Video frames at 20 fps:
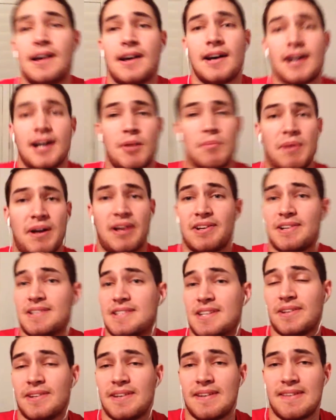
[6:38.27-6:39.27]
I couldn't
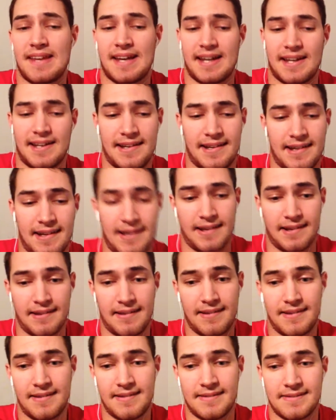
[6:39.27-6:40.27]
tell you that
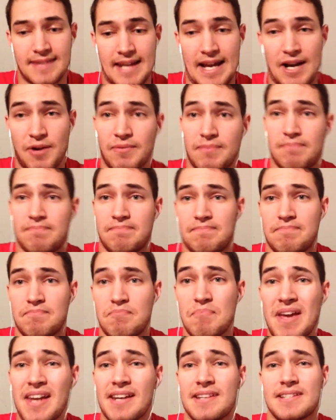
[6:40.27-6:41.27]
I would
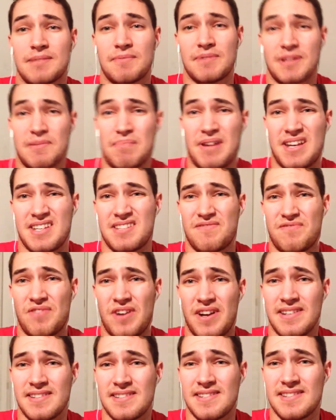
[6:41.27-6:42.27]
make some of the best
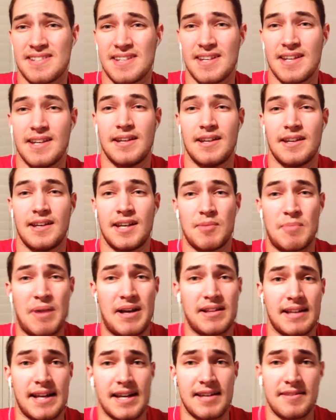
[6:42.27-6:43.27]
friends in my
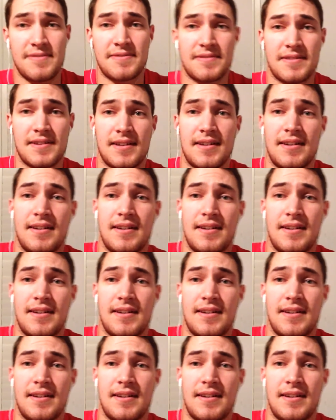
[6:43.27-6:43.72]
life